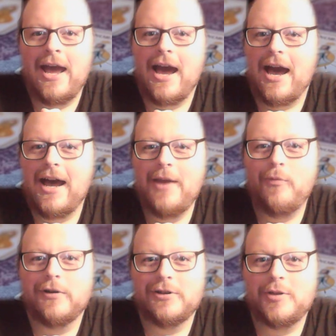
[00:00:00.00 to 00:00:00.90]
I
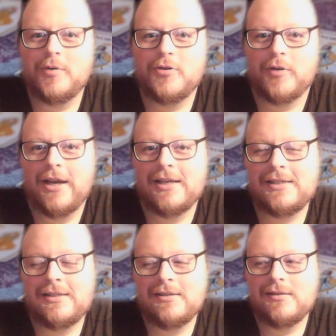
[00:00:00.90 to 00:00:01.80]
want to
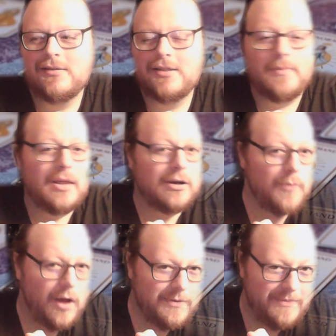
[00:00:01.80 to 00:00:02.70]
address some
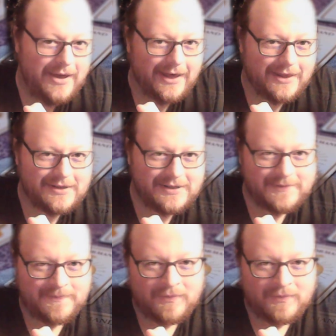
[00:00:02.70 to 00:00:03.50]
Lenormand myths.